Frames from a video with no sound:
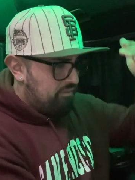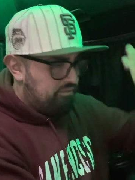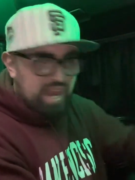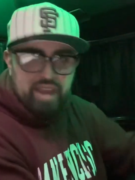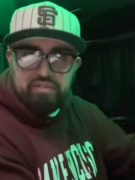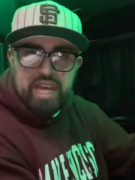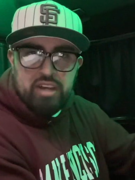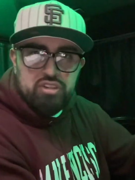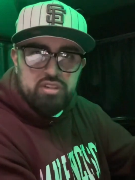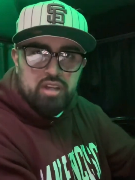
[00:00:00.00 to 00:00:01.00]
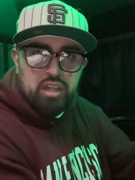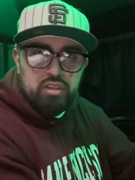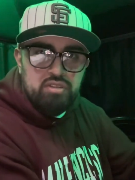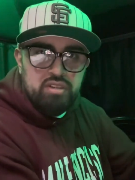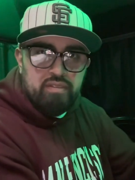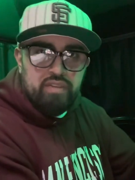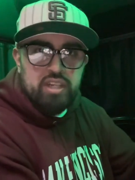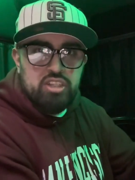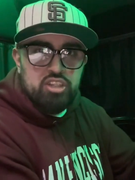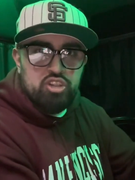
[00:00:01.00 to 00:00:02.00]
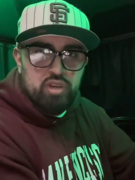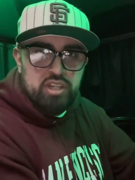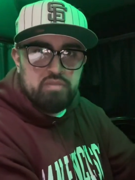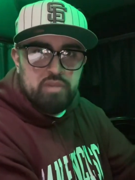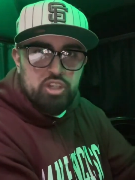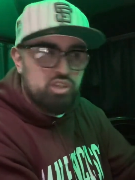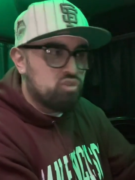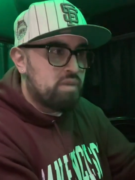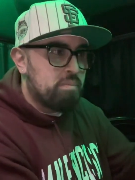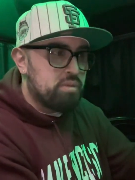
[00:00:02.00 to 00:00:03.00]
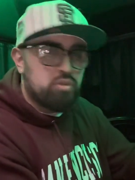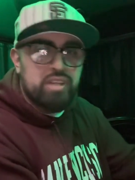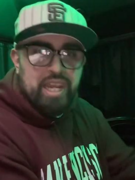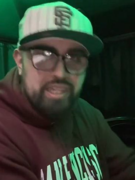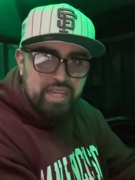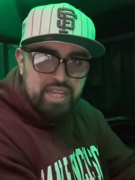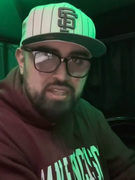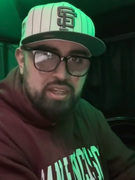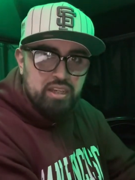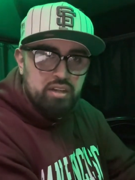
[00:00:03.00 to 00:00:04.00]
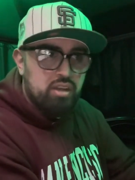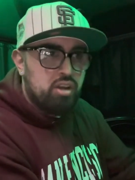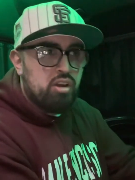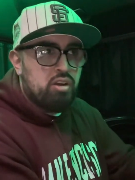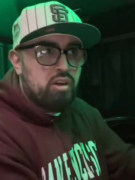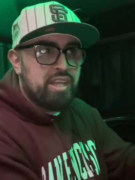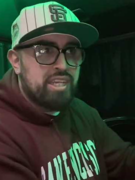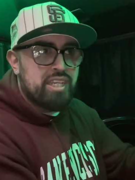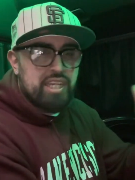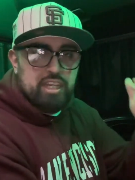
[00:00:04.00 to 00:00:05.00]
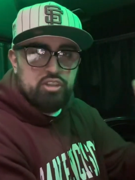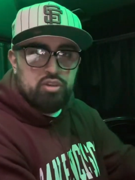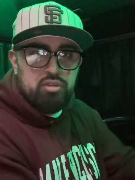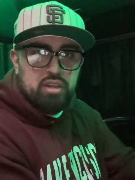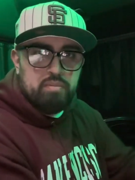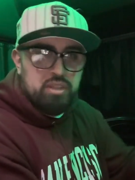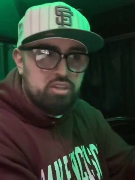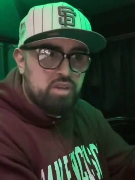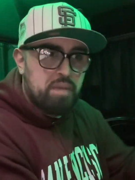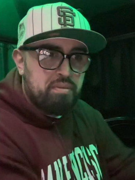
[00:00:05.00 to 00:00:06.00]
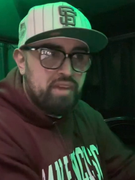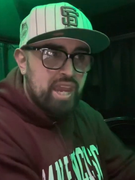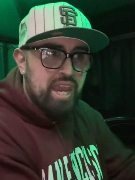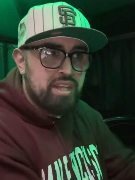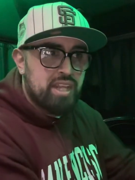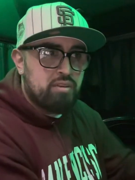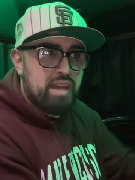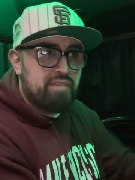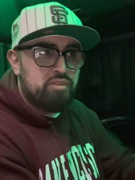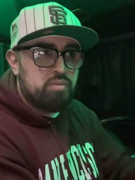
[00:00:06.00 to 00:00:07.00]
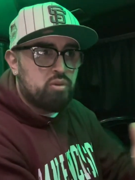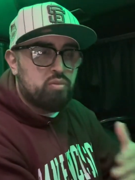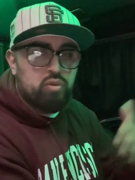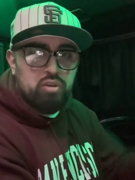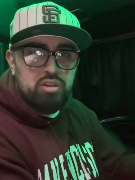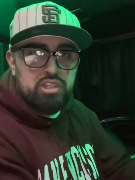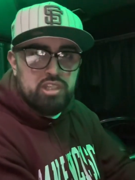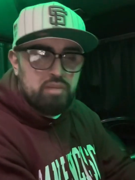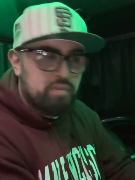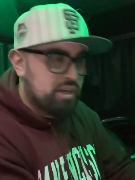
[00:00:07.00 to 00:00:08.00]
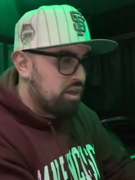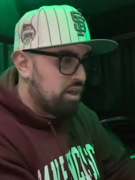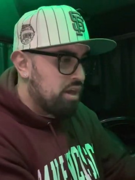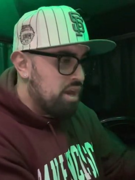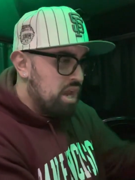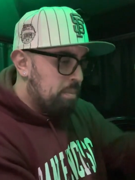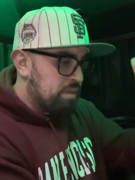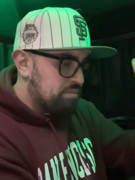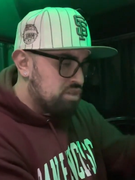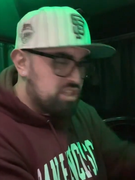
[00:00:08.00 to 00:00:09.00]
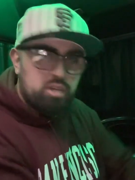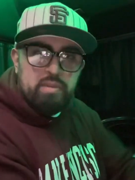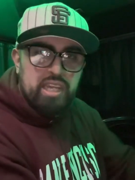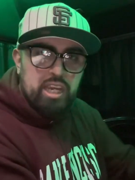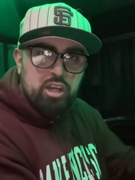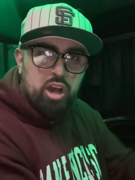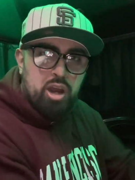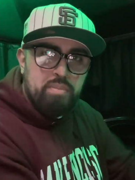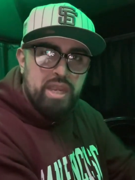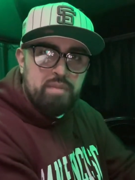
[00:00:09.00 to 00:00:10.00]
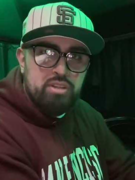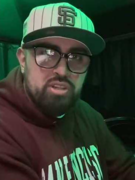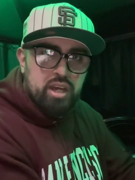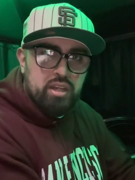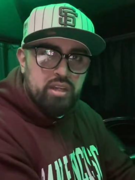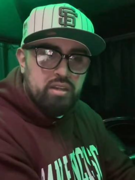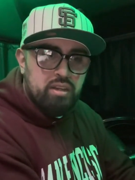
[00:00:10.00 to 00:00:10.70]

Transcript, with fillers: $5,000 to fix this transmission or my blown head gasket, or I need to get a tune up at the drop of a hat and I don't have no more warranty on my car, but I'm still making car payments on it.